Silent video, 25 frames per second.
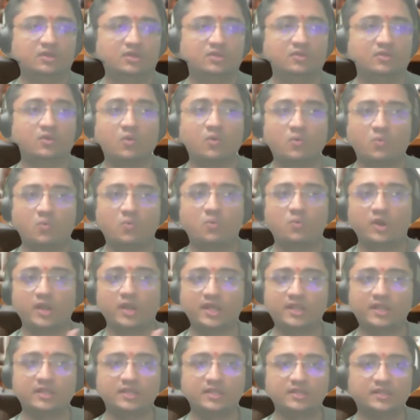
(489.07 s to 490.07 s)
So, what
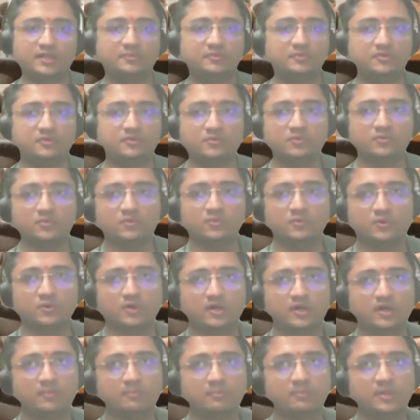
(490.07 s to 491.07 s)
are the tips to
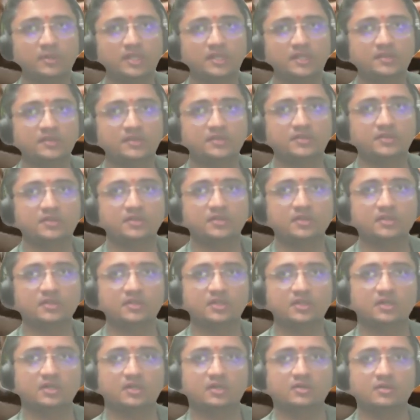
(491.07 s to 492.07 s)
complete
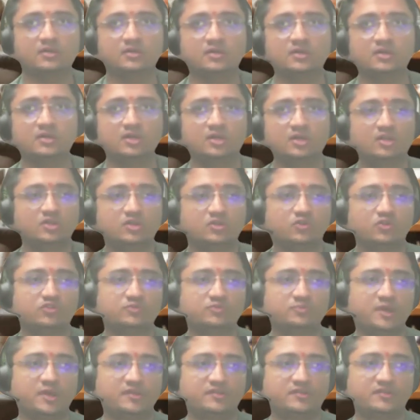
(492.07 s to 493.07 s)
the
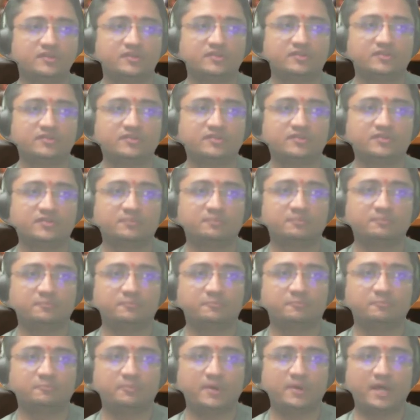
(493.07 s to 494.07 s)
Toastmasters
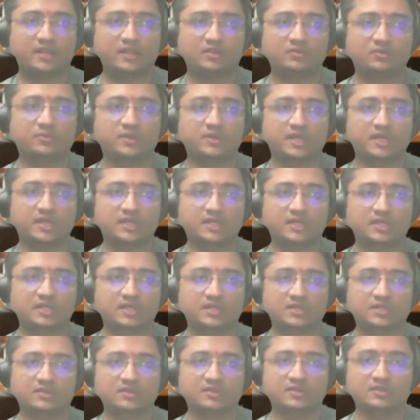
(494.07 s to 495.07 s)
pathway
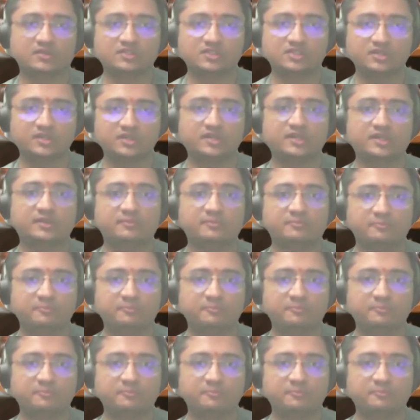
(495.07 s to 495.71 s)
journey